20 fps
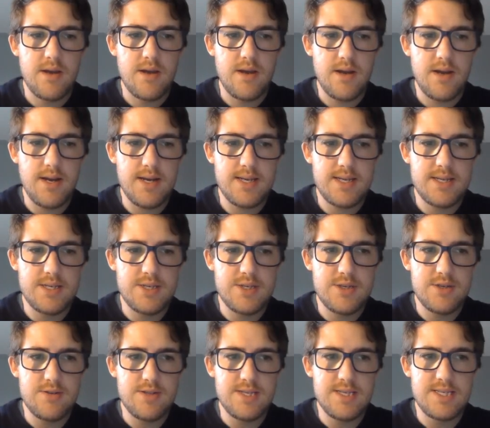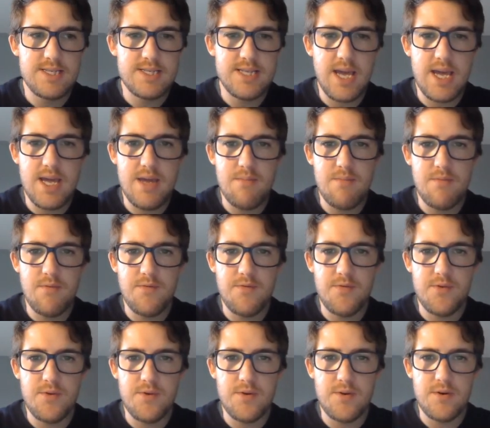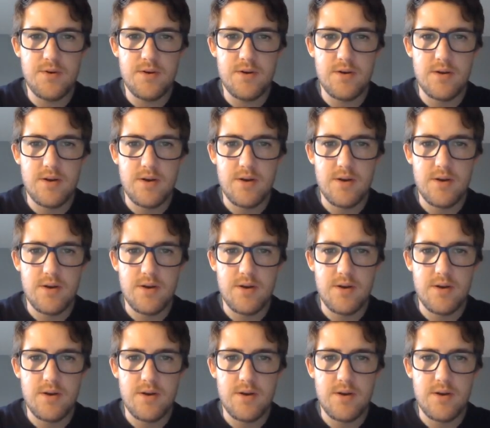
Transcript: I can do the same for